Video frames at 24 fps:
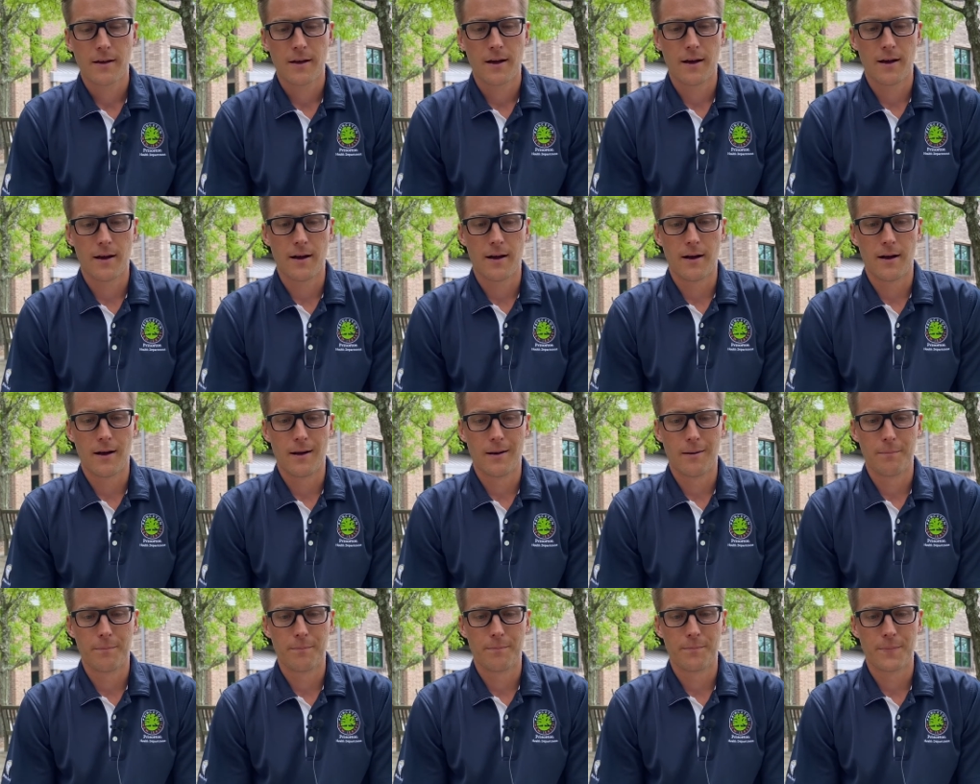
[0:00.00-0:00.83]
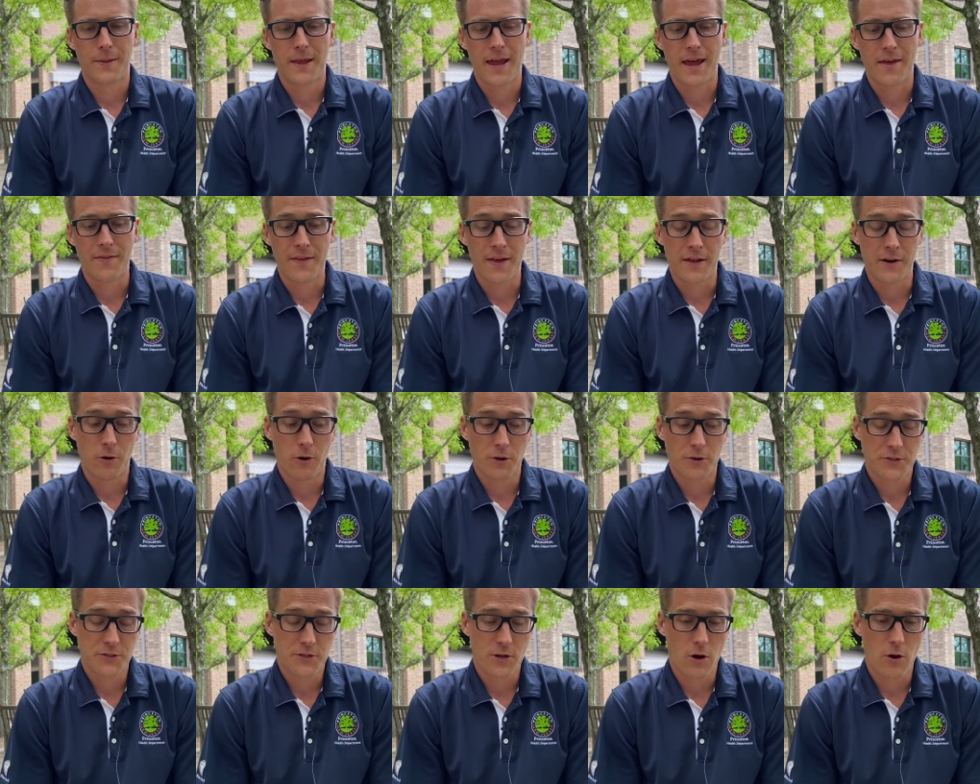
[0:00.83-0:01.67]
and then
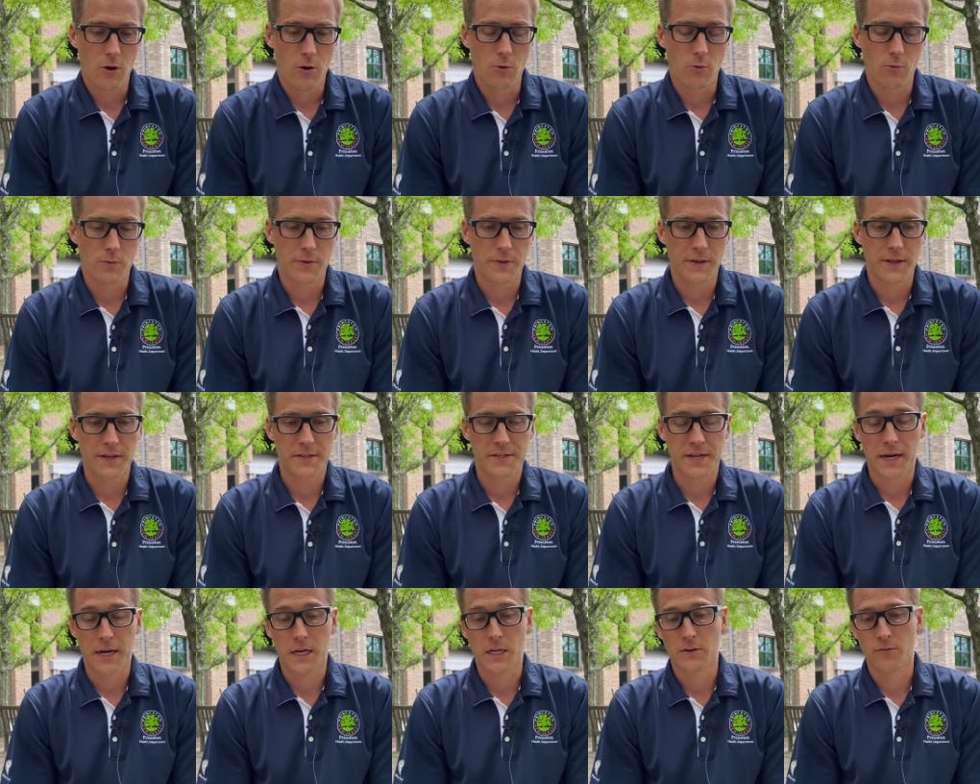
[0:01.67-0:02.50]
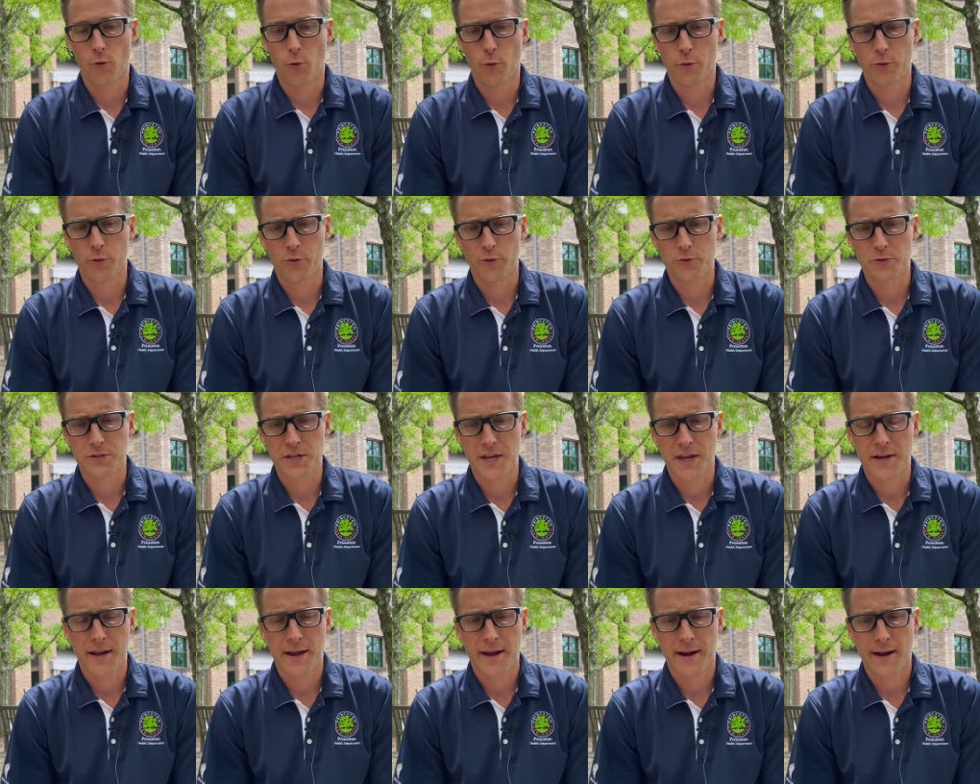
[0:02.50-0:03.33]
also the executive orders
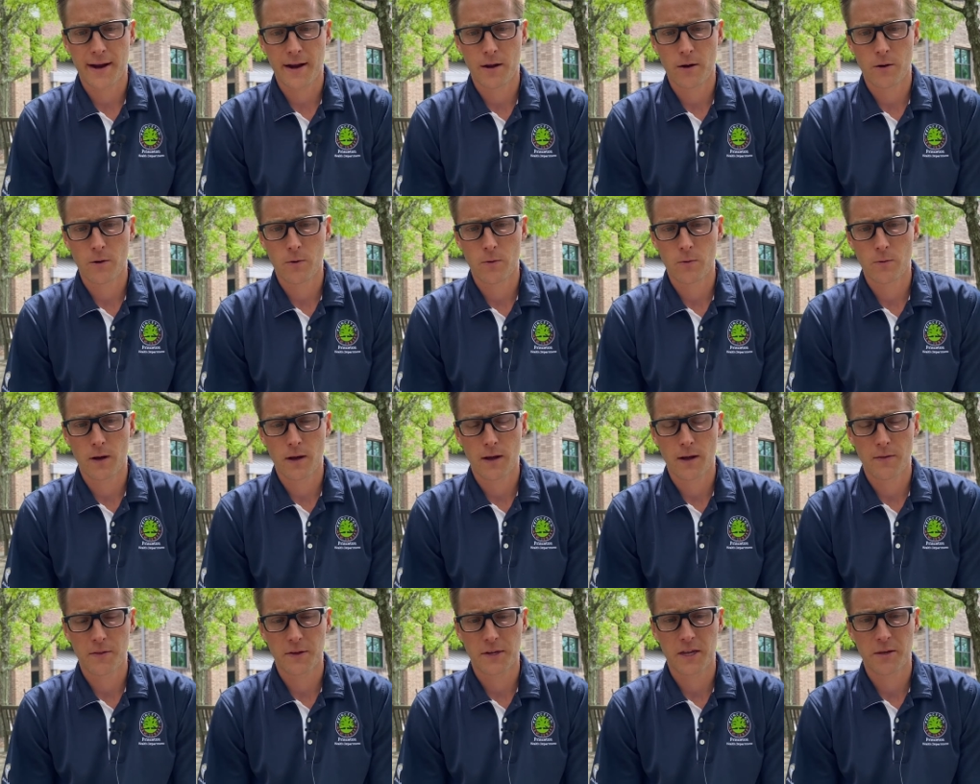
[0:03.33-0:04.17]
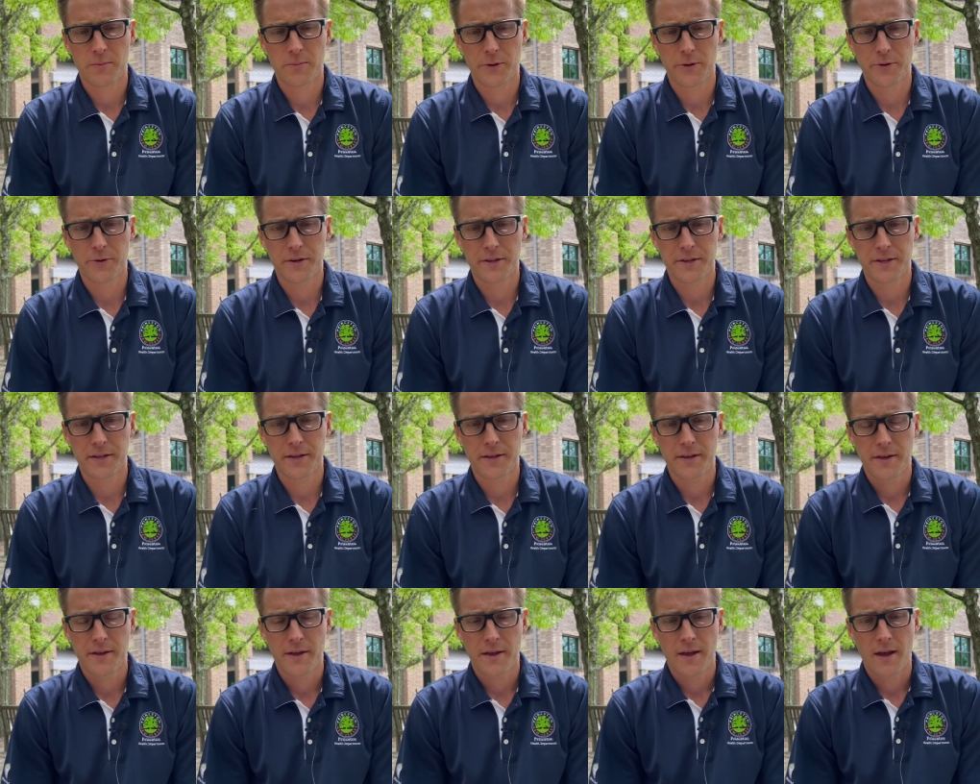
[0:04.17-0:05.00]
and how the community
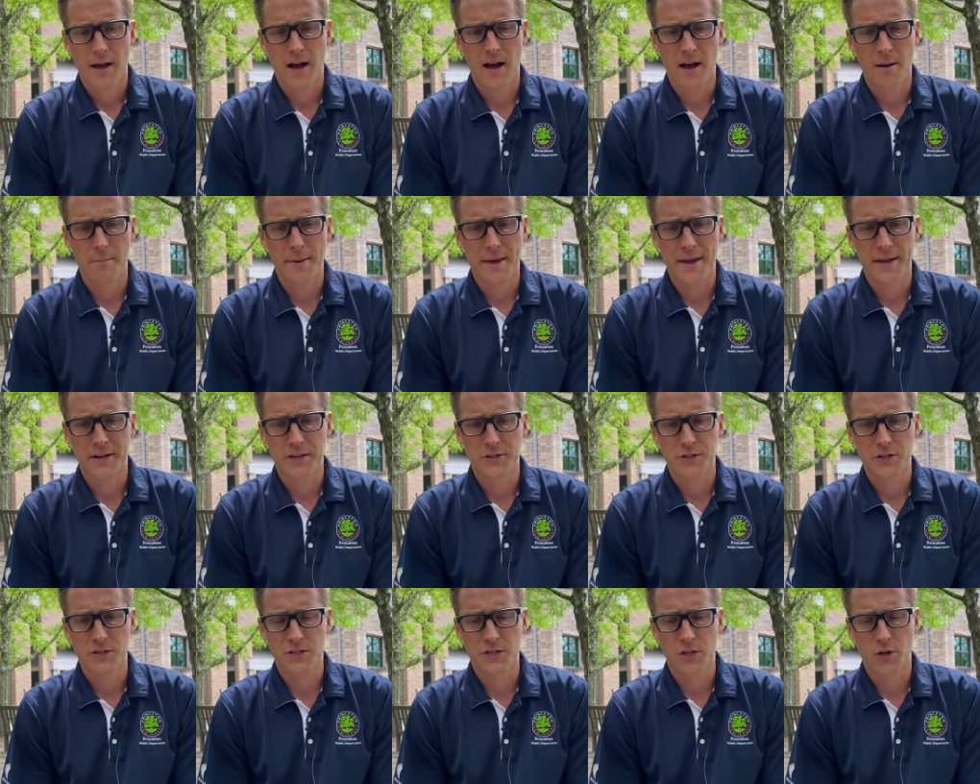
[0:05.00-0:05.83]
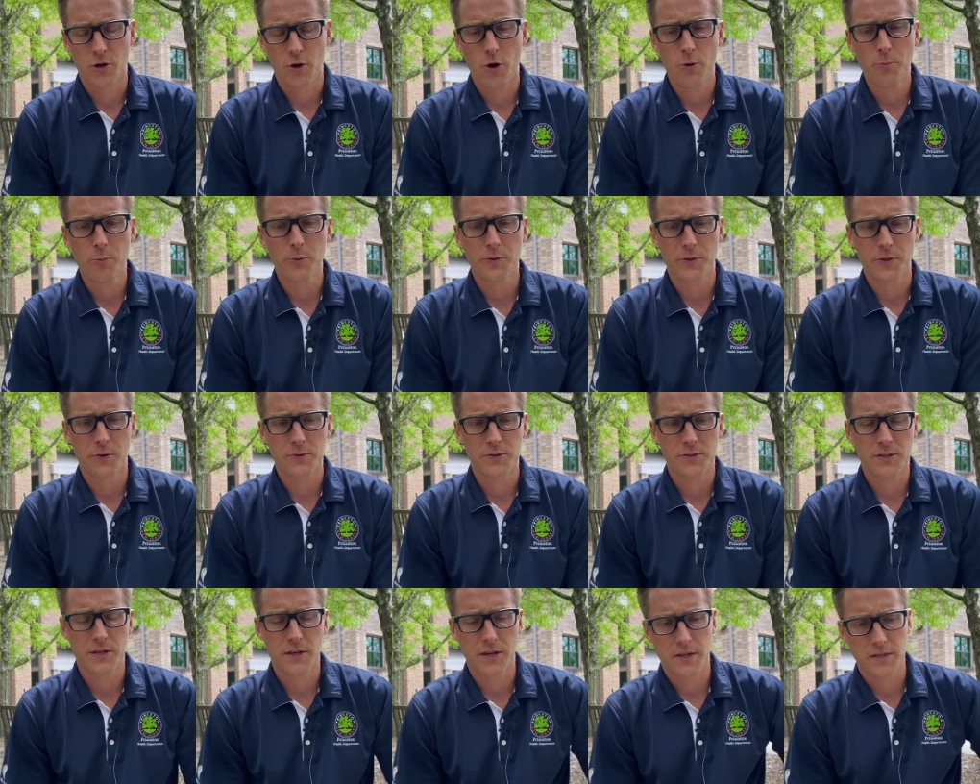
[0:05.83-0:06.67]
manages to cope with
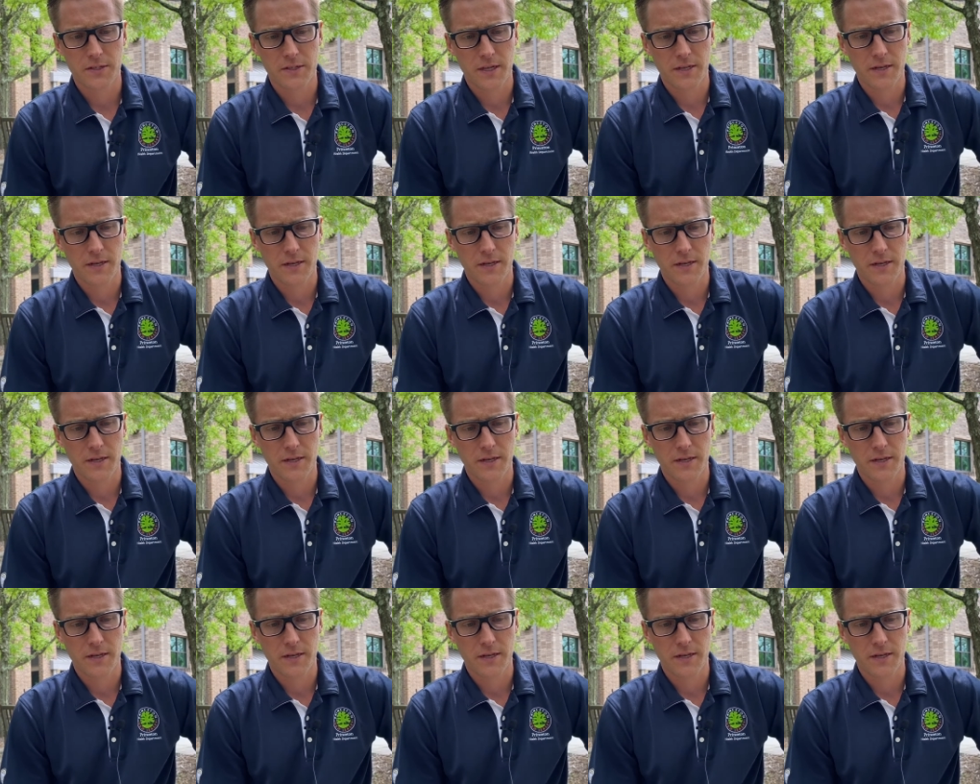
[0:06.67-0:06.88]
those things.